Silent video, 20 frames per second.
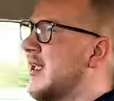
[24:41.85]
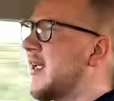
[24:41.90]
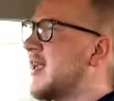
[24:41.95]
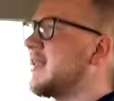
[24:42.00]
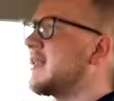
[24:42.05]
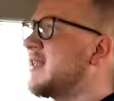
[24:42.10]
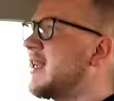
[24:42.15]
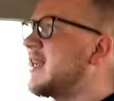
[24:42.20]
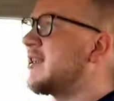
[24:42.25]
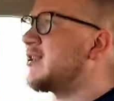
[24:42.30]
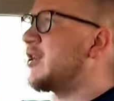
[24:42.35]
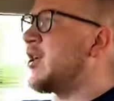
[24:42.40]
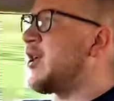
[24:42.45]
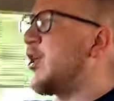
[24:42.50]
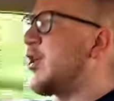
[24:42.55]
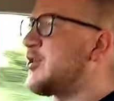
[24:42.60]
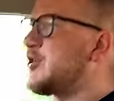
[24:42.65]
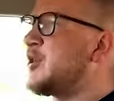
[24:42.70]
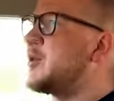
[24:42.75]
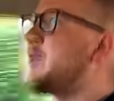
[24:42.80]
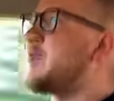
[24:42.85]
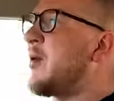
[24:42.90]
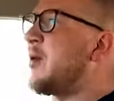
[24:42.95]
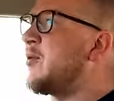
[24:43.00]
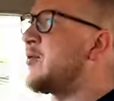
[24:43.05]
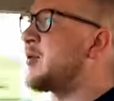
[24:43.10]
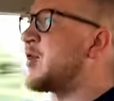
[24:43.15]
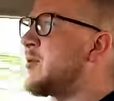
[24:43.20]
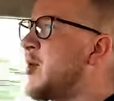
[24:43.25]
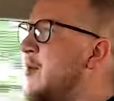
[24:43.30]
it takes a lot to
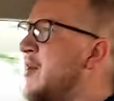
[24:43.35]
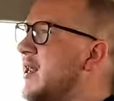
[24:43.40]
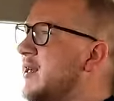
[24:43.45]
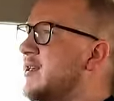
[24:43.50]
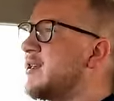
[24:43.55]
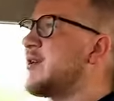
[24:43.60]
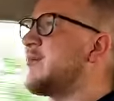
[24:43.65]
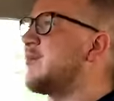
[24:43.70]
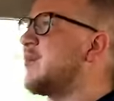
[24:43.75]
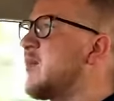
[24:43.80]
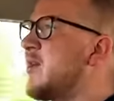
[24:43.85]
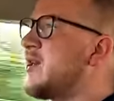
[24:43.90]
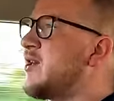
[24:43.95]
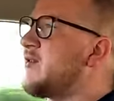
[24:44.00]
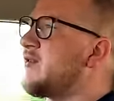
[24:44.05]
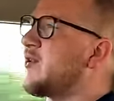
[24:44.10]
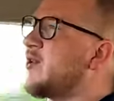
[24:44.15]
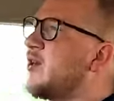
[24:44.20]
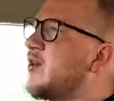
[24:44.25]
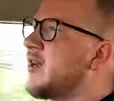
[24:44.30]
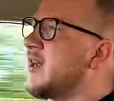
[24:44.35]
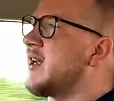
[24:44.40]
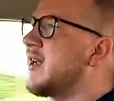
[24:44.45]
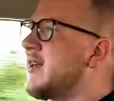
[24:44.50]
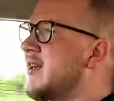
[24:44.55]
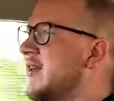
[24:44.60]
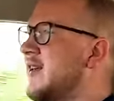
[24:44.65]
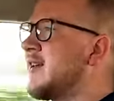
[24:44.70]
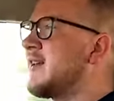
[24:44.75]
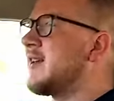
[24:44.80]
build the momentum, but when you've got it,
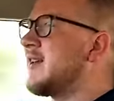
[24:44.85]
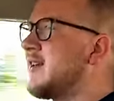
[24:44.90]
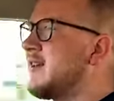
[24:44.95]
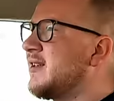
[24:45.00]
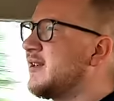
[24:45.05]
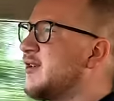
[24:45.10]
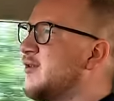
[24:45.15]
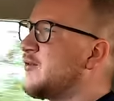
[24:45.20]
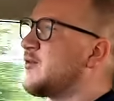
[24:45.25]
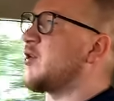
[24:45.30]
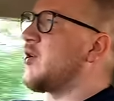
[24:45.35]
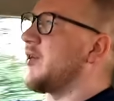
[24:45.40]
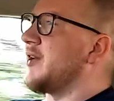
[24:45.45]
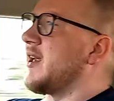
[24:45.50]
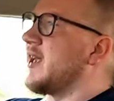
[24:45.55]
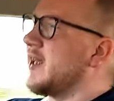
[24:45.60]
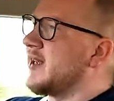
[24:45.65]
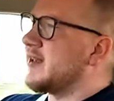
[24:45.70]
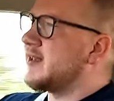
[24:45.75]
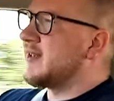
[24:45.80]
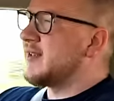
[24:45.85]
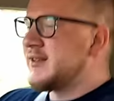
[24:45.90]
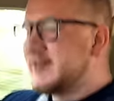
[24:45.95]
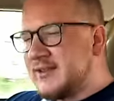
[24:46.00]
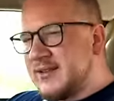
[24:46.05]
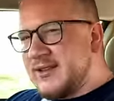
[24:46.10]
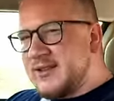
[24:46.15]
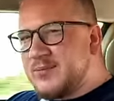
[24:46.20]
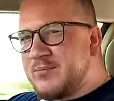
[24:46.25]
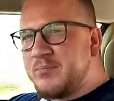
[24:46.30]
you've got it.
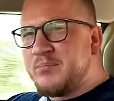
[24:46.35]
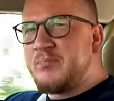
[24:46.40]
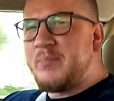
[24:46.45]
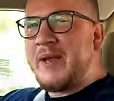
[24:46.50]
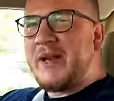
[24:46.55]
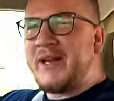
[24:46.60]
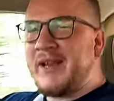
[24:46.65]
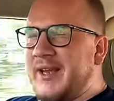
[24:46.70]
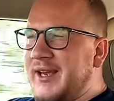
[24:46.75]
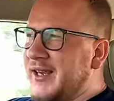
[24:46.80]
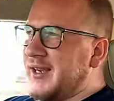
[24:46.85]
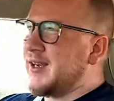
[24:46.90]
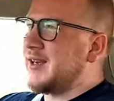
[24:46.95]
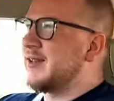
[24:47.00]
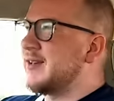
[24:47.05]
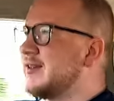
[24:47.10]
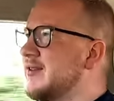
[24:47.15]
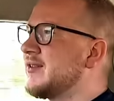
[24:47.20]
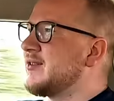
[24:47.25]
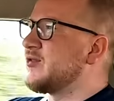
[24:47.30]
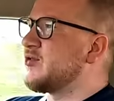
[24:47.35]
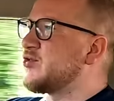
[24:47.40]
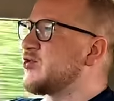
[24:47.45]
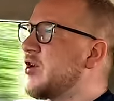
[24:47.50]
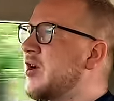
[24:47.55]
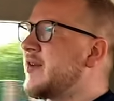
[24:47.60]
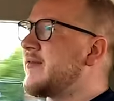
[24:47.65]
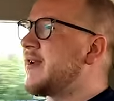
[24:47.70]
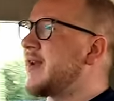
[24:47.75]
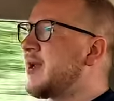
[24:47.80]
It's a bit like
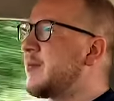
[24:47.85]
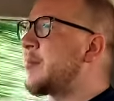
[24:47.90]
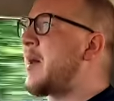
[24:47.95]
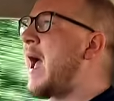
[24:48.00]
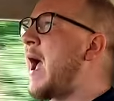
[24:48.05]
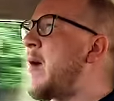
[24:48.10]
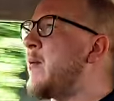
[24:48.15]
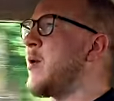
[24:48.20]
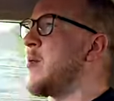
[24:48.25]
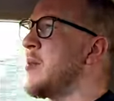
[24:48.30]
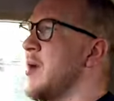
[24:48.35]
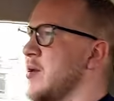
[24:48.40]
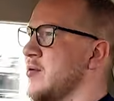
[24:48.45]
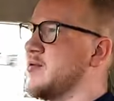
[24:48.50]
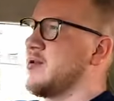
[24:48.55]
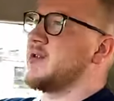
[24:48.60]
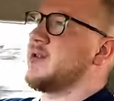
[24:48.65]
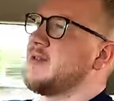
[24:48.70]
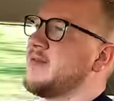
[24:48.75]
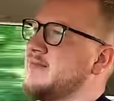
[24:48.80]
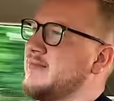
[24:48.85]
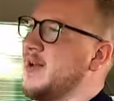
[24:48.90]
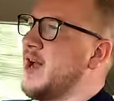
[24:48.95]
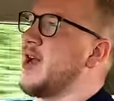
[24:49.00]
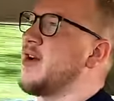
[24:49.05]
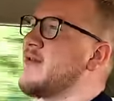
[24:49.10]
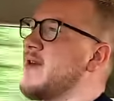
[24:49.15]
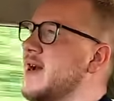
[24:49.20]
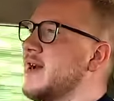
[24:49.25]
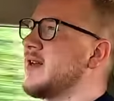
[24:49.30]
driving a powerboat,
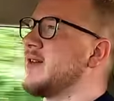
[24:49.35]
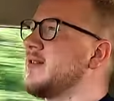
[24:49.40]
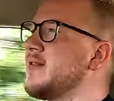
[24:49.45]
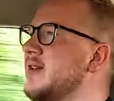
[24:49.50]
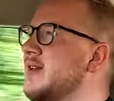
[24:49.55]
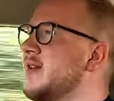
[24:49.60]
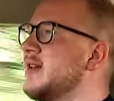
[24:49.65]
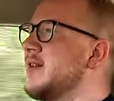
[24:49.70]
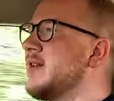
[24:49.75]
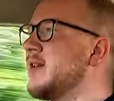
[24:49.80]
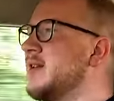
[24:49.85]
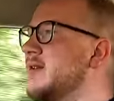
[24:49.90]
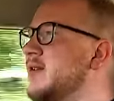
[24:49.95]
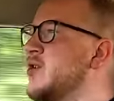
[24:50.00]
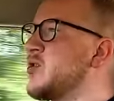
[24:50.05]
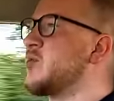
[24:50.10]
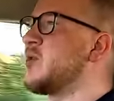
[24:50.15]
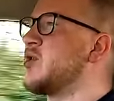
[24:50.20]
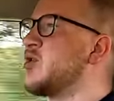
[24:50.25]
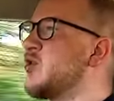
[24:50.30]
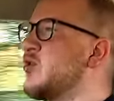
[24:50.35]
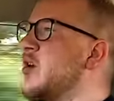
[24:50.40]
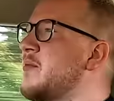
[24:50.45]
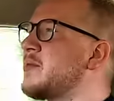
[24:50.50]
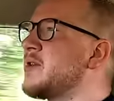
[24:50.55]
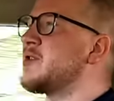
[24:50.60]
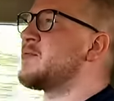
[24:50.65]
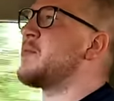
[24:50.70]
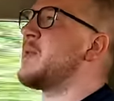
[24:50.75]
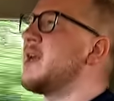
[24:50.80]
I reckon, because once you're up
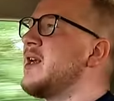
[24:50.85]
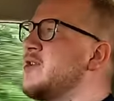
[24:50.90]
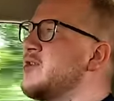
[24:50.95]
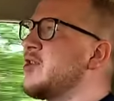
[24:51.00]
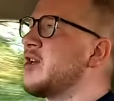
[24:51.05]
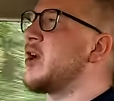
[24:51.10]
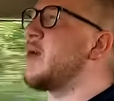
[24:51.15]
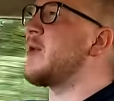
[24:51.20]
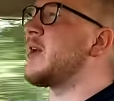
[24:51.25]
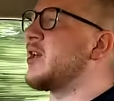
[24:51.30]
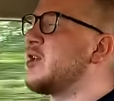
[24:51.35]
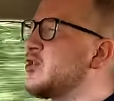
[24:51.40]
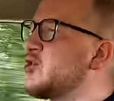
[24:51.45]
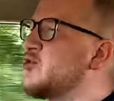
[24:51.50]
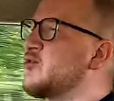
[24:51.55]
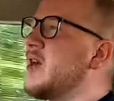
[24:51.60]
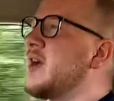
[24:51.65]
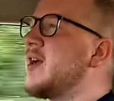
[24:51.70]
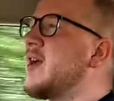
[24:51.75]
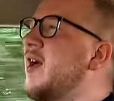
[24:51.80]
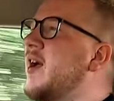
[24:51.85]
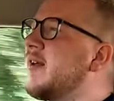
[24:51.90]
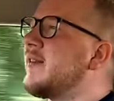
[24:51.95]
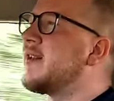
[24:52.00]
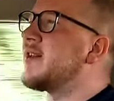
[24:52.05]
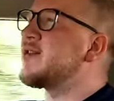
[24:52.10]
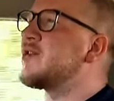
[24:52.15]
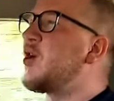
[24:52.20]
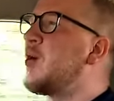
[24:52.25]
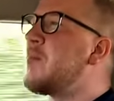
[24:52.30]
to speed, you're going in a straight line.
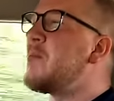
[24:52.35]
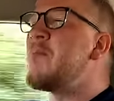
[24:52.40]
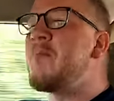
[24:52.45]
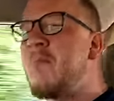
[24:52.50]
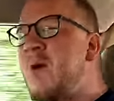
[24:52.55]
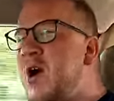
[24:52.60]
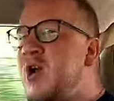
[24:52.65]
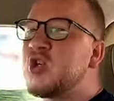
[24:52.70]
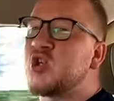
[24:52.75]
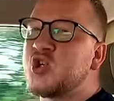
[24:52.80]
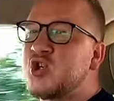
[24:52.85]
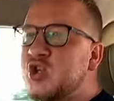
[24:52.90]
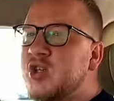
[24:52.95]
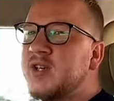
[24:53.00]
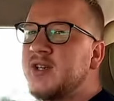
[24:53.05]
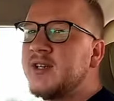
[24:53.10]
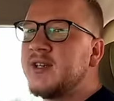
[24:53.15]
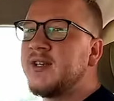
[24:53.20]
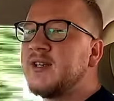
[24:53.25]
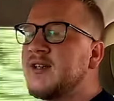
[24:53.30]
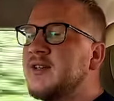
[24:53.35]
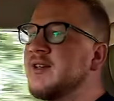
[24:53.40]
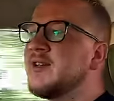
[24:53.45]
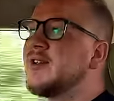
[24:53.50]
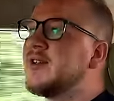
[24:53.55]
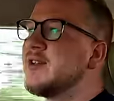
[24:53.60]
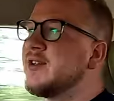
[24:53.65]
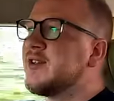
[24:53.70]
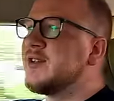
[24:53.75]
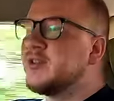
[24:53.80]
There's not much
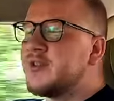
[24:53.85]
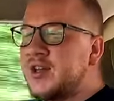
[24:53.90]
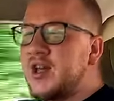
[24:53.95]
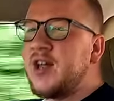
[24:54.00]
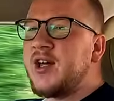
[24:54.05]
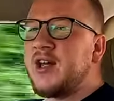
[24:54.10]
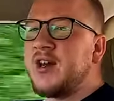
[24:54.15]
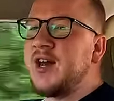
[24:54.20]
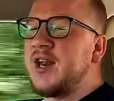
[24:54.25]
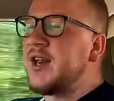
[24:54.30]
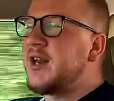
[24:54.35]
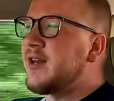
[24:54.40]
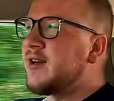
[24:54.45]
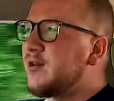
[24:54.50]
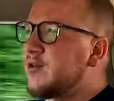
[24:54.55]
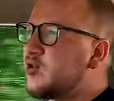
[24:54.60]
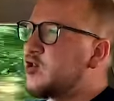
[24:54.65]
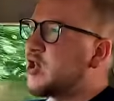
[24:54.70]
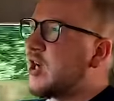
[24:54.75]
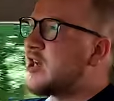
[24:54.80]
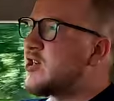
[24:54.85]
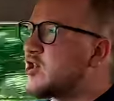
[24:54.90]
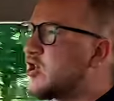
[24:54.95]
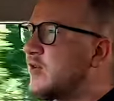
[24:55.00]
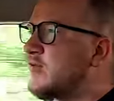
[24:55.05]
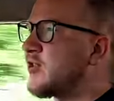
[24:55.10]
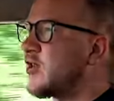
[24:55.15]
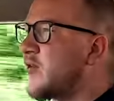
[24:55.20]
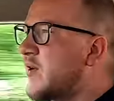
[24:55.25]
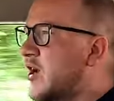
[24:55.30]
turning or changing
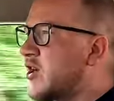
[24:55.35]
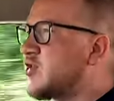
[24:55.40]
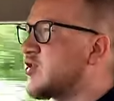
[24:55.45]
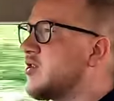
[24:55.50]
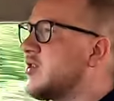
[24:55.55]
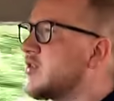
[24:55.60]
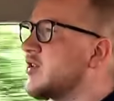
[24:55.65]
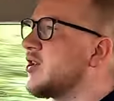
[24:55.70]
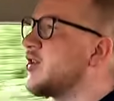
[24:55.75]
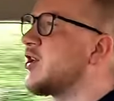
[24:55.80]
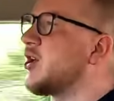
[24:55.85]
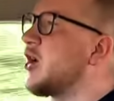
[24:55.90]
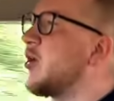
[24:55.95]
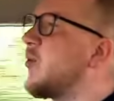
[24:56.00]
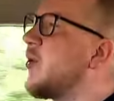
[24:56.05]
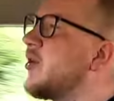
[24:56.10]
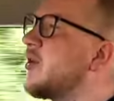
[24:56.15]
of direction is going to go